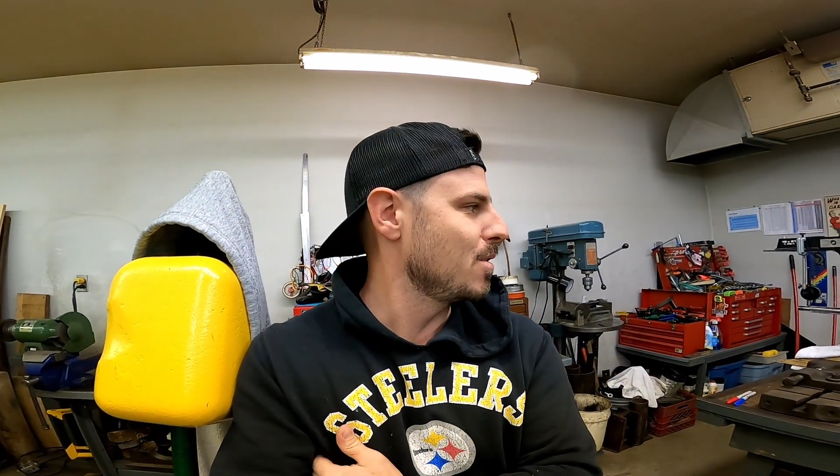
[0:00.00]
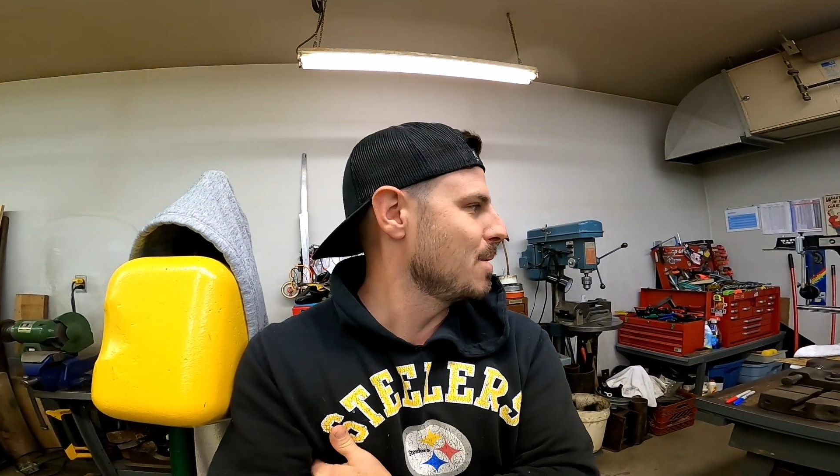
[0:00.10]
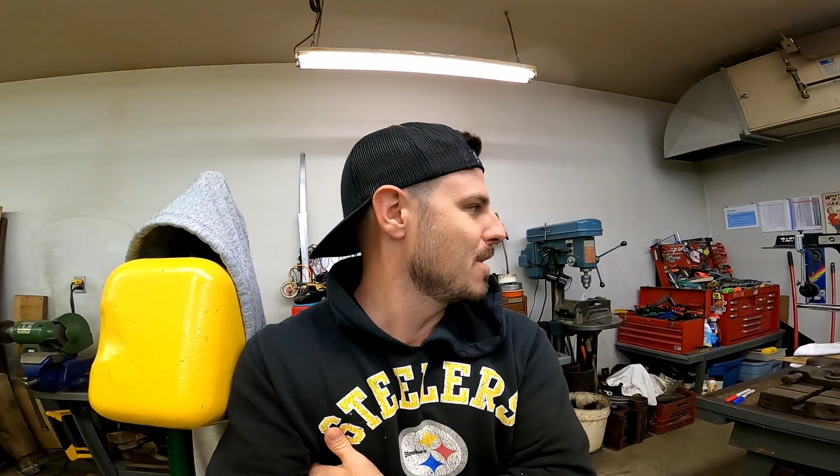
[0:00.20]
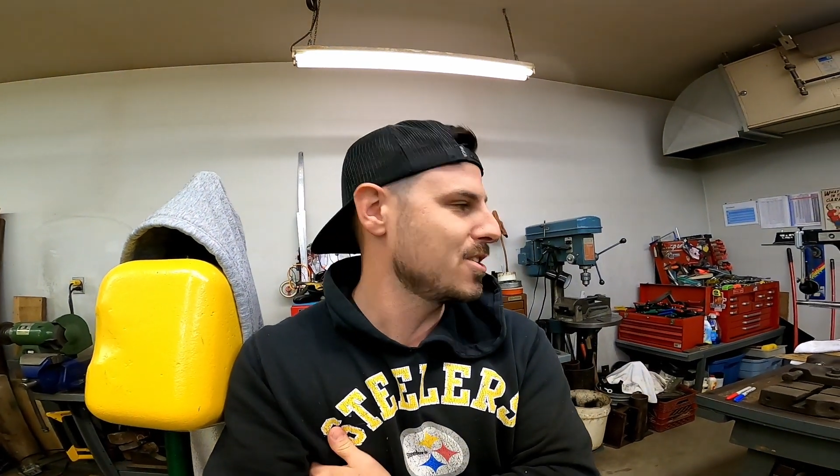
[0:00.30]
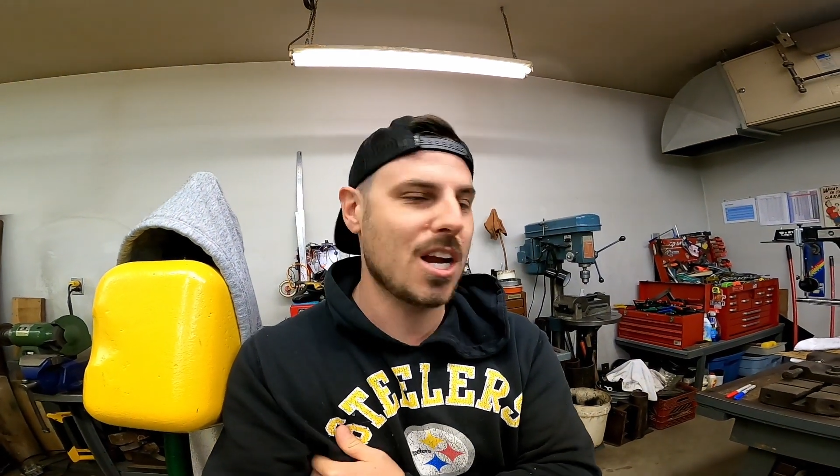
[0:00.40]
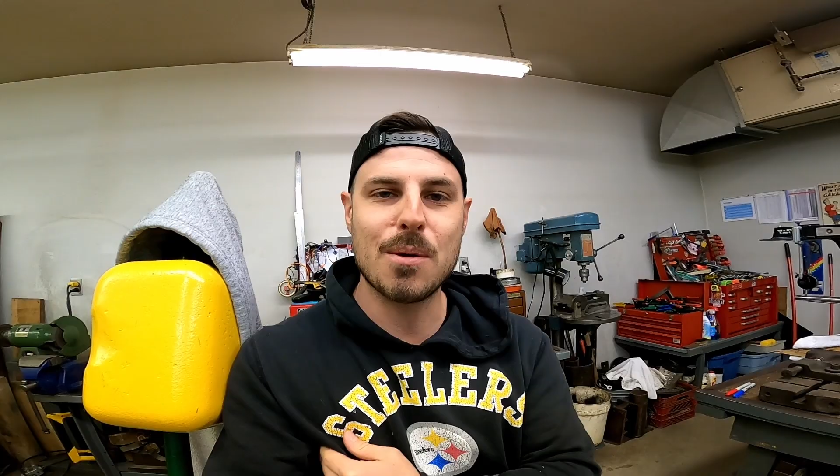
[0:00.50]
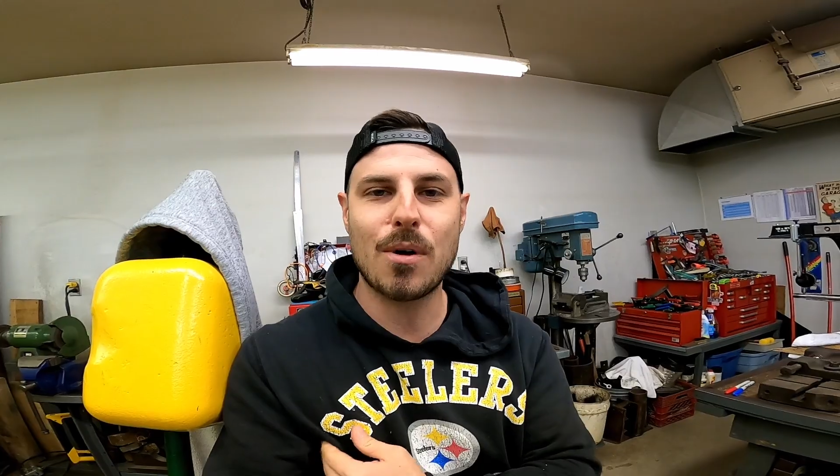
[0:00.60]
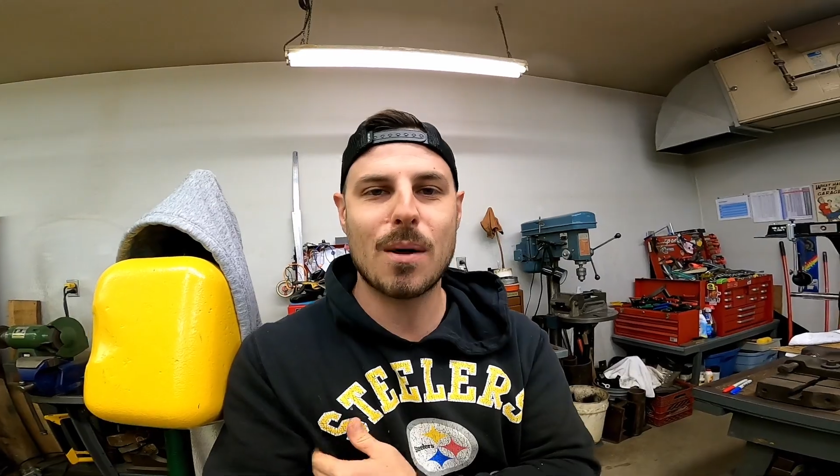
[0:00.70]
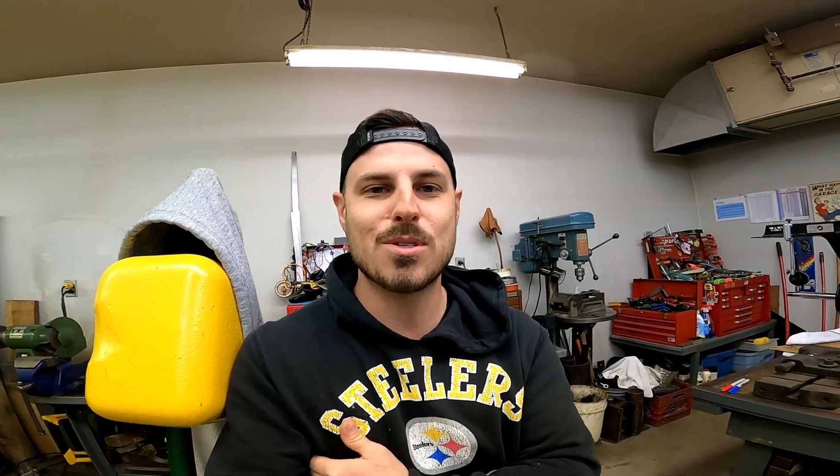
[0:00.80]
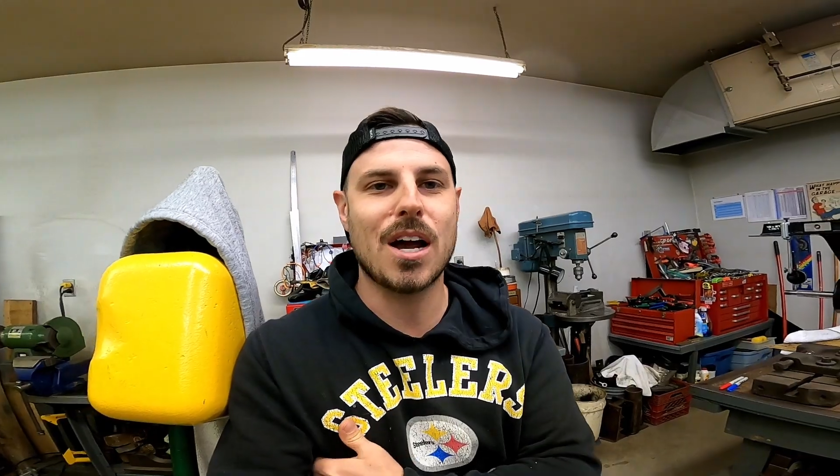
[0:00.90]
pretty much any
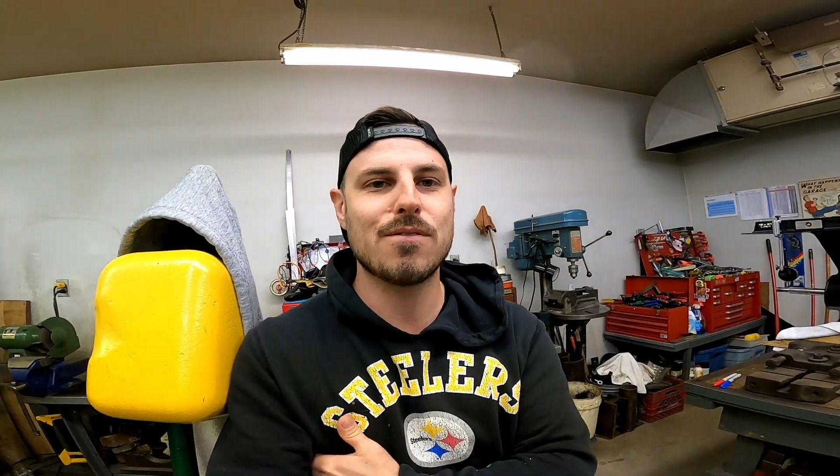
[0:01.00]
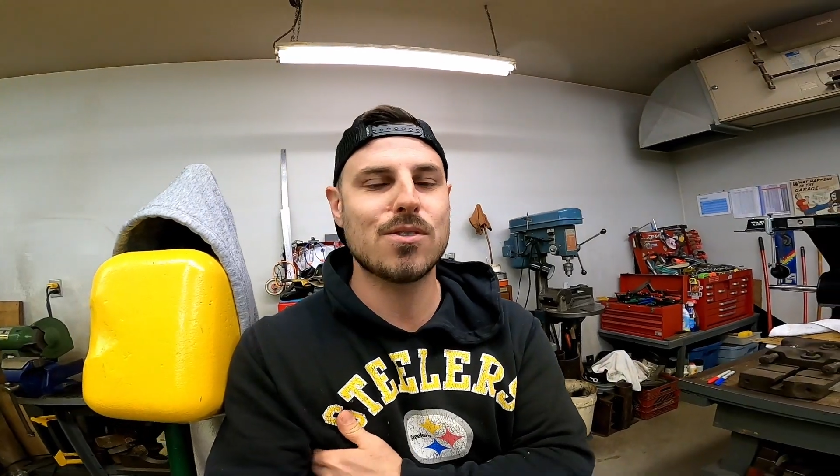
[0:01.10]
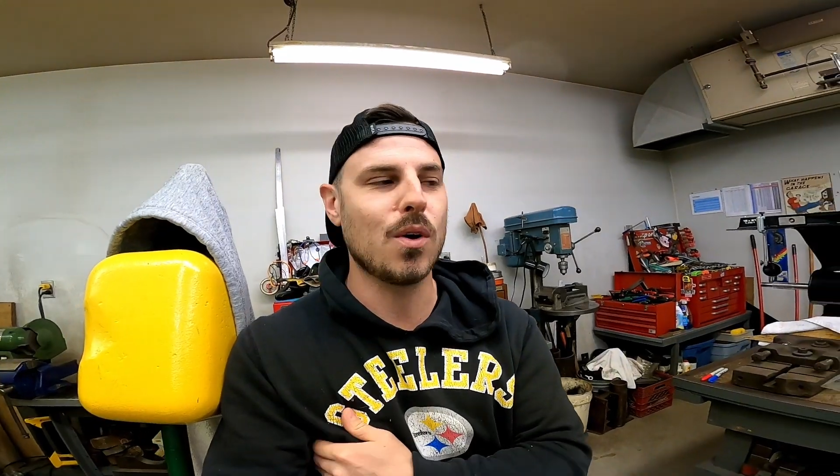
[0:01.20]
prop shaft.